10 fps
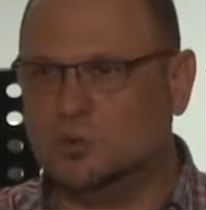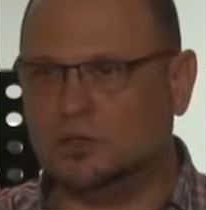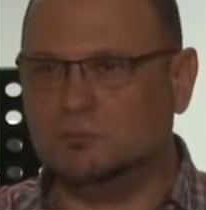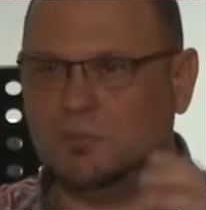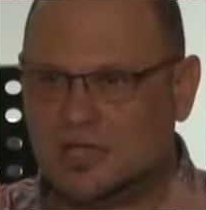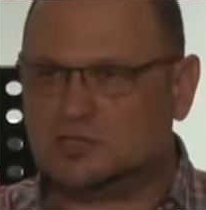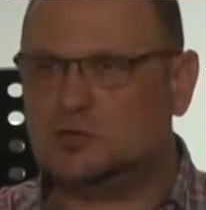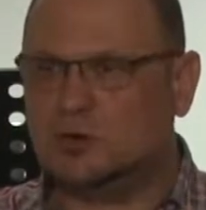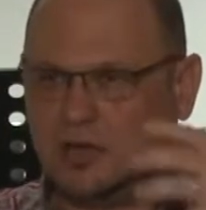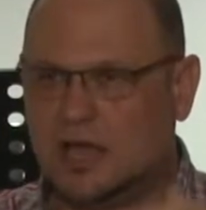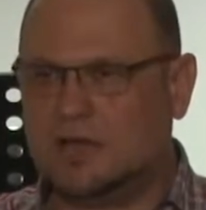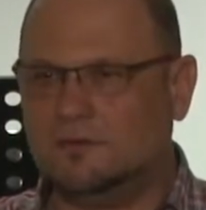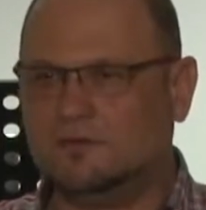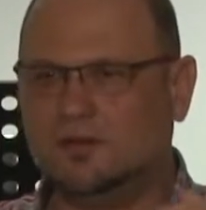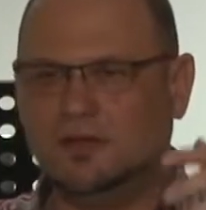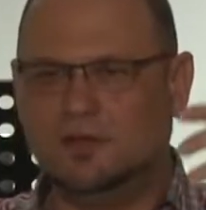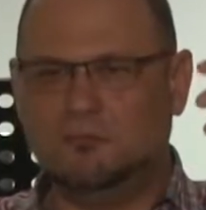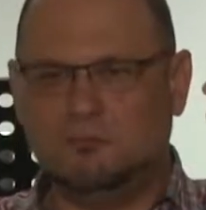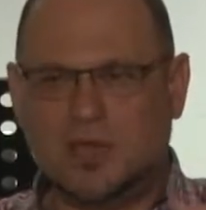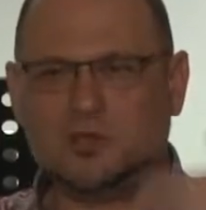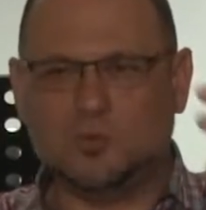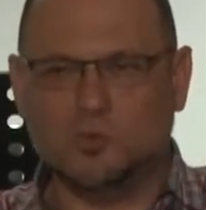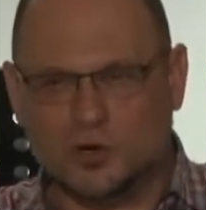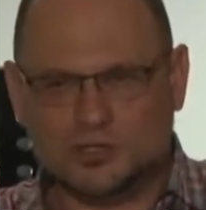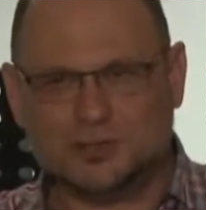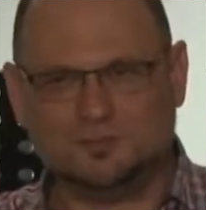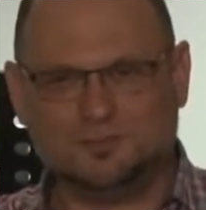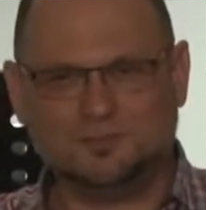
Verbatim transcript: what makes you alive, make you worship.